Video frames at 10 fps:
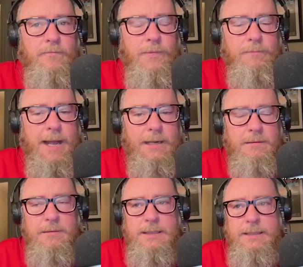MAC
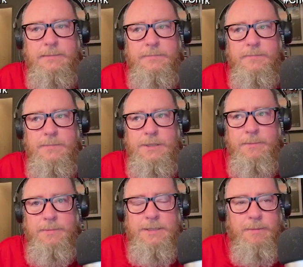
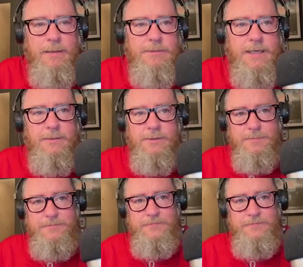championship game titles.